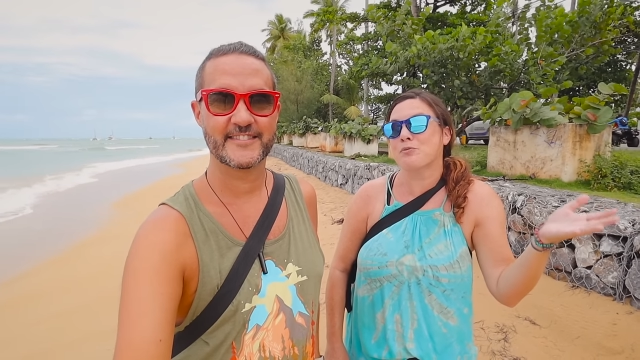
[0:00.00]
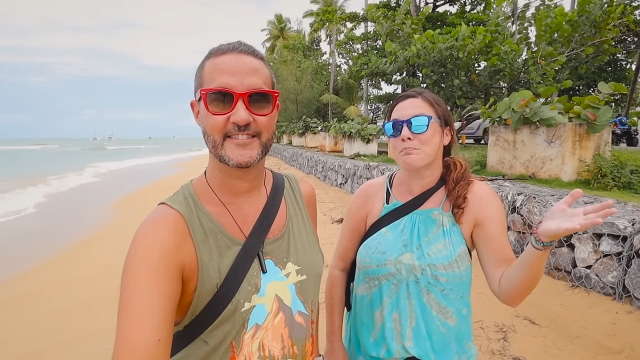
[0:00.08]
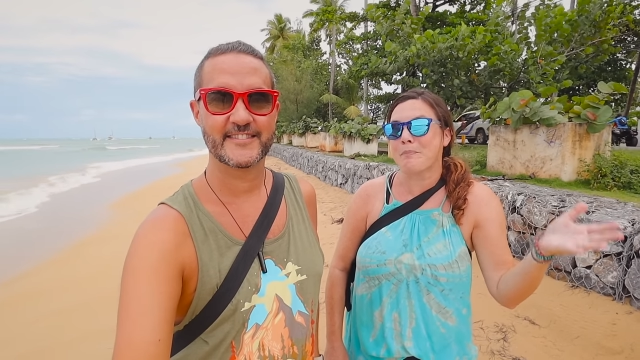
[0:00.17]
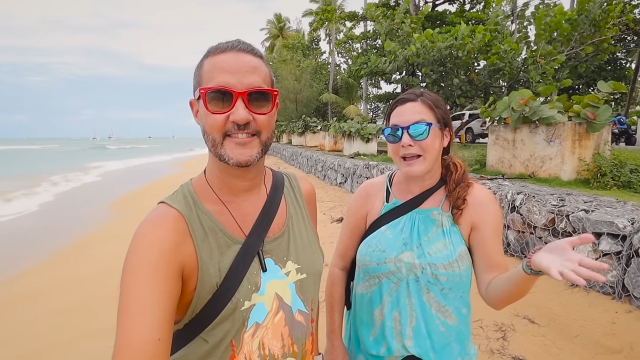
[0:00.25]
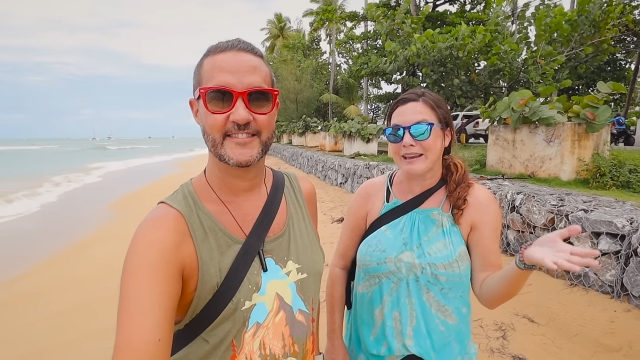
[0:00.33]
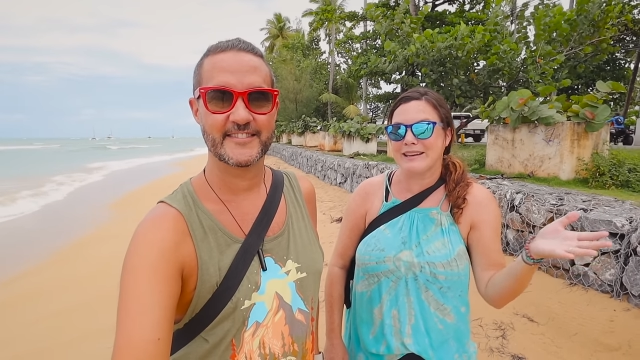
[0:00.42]
Speaker 1: you
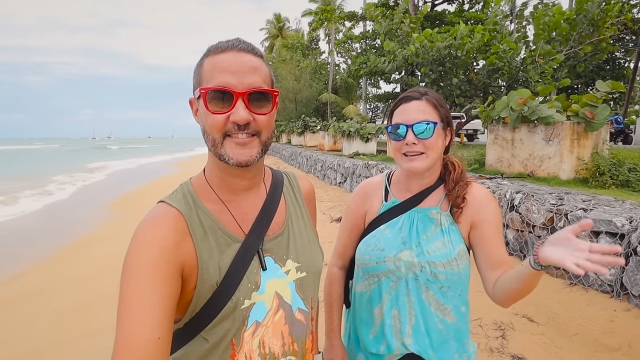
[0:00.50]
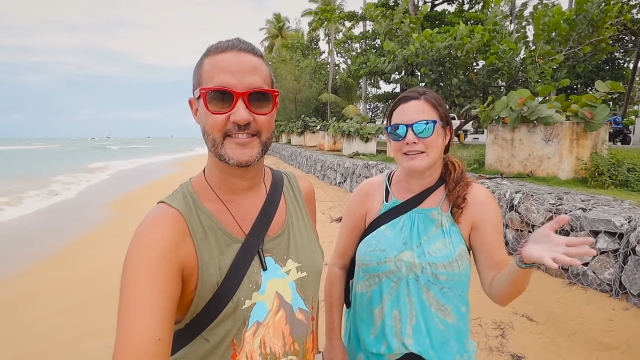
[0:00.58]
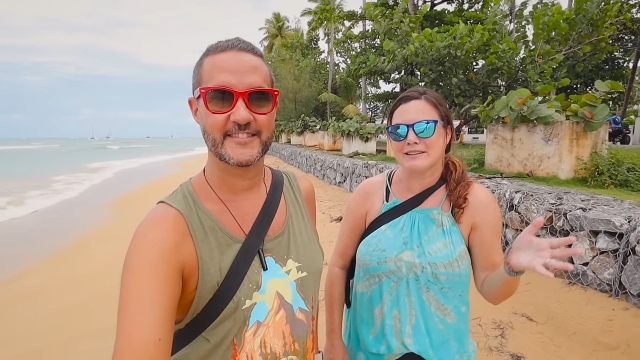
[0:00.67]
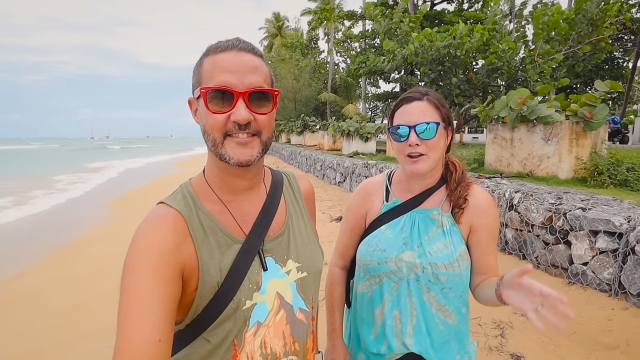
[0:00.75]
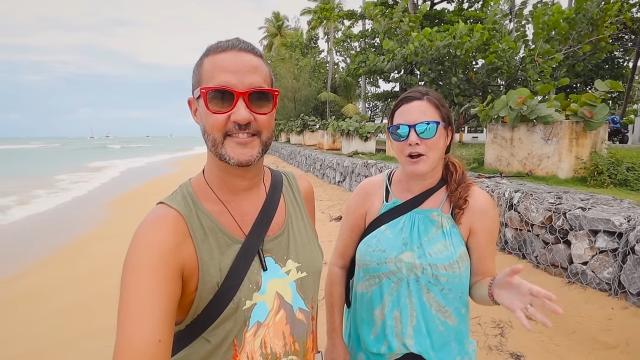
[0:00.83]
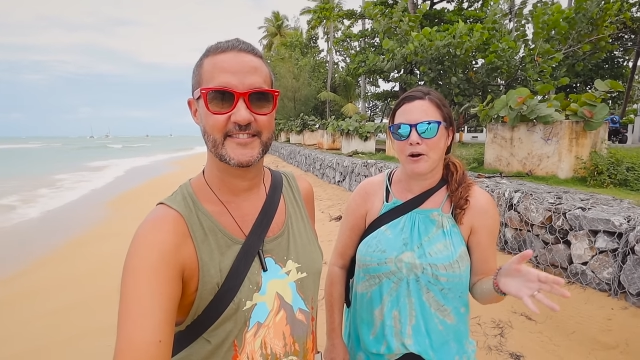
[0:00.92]
might need to
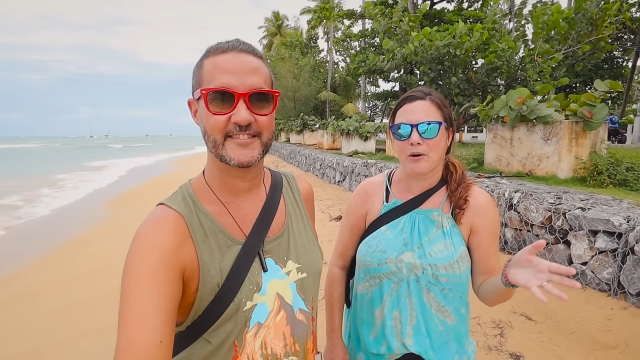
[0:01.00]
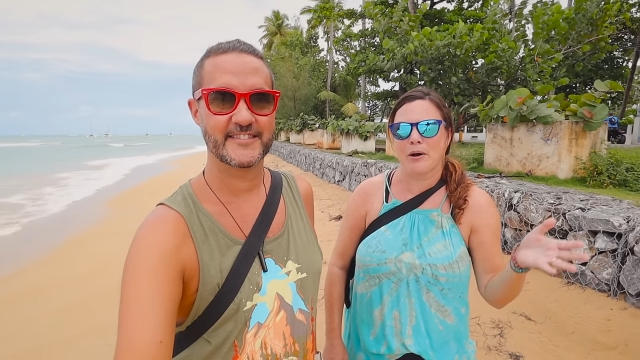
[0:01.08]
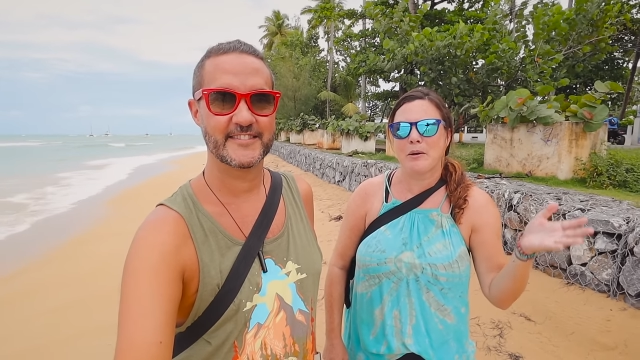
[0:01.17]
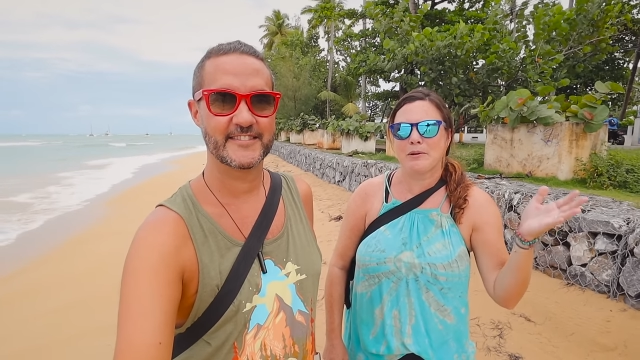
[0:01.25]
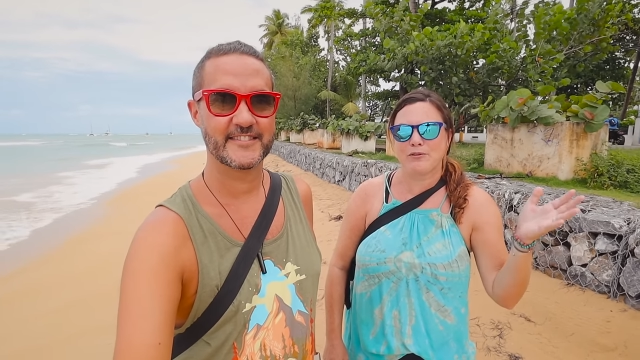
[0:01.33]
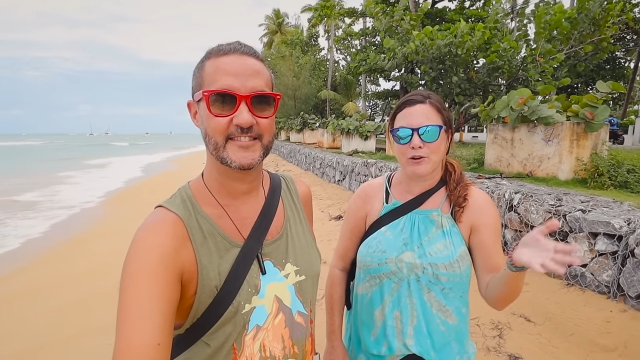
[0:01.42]
know
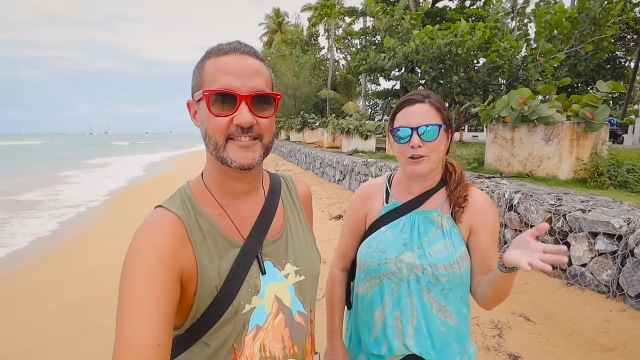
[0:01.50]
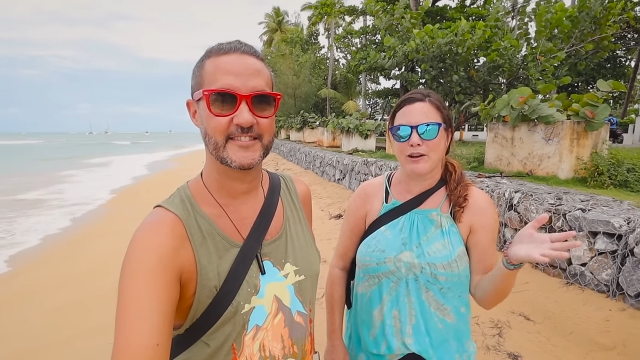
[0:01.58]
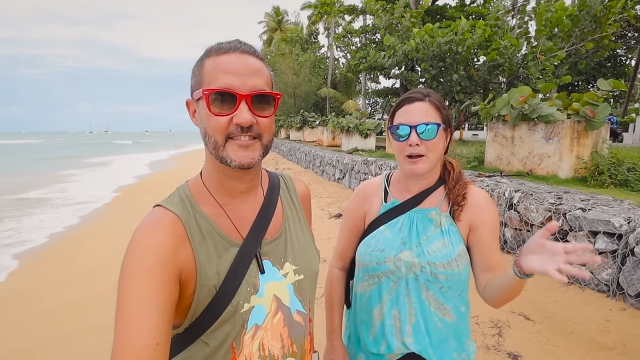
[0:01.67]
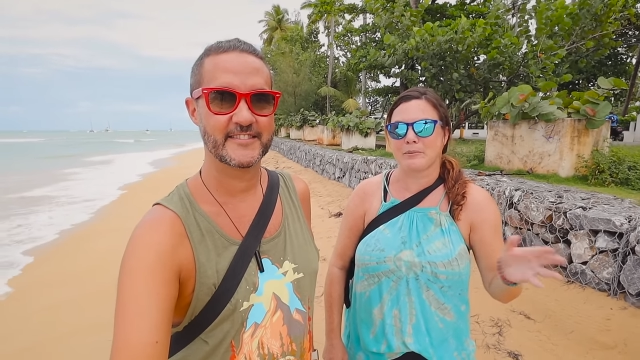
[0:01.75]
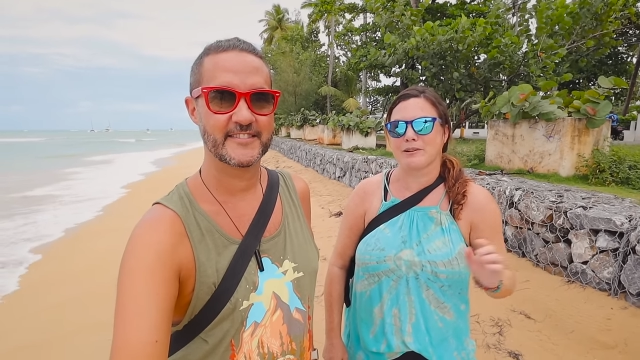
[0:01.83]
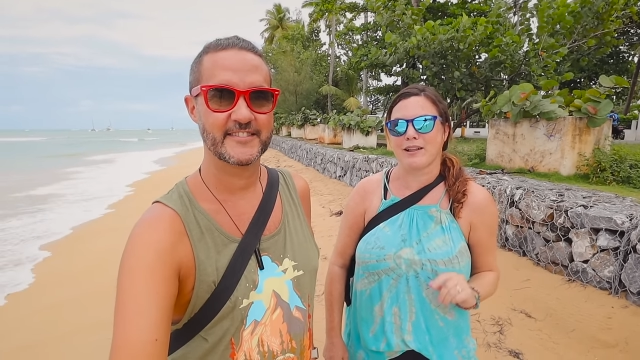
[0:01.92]
before you
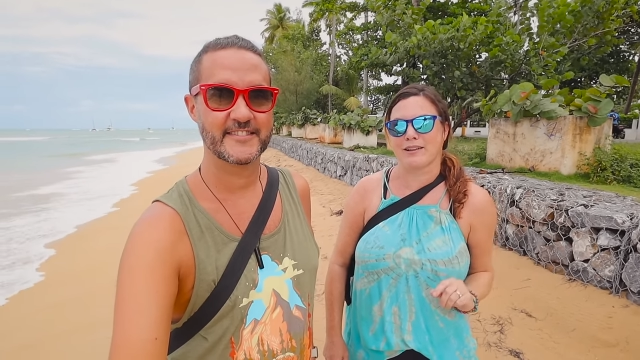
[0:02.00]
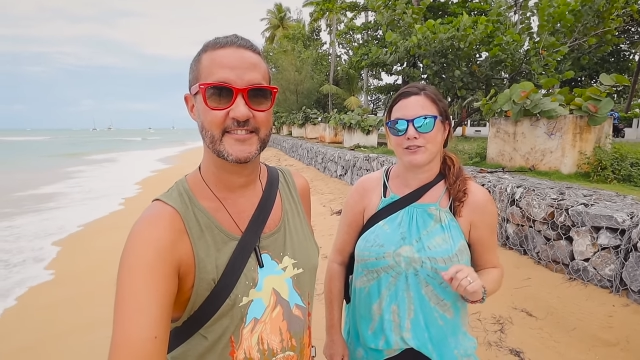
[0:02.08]
come to Las